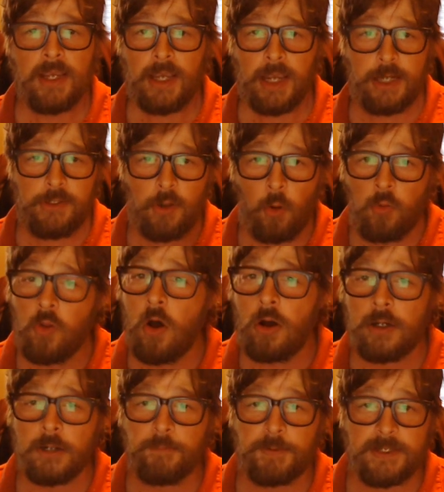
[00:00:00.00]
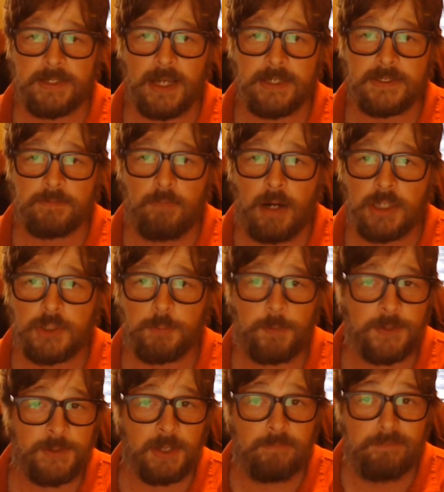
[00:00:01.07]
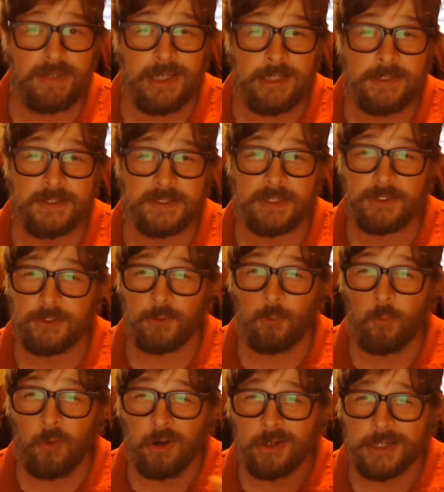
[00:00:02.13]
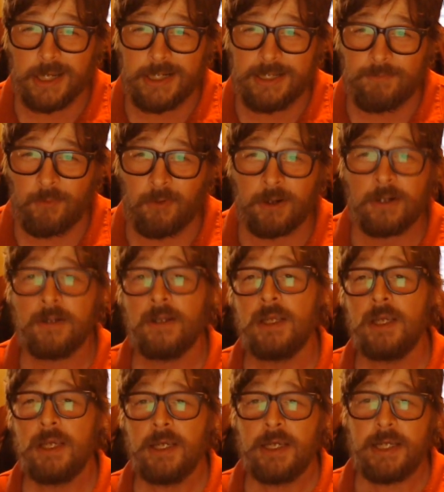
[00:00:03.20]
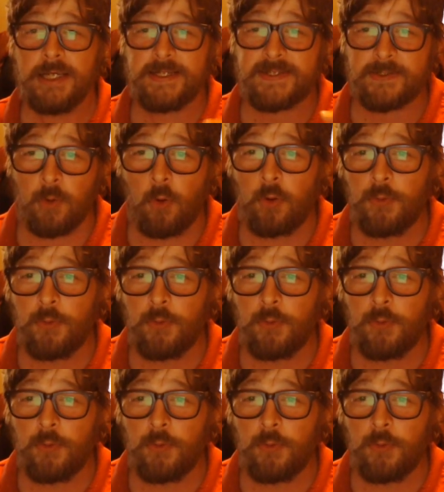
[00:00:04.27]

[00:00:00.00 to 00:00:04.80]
and no longer possessed much but the means to do work anymore. He sold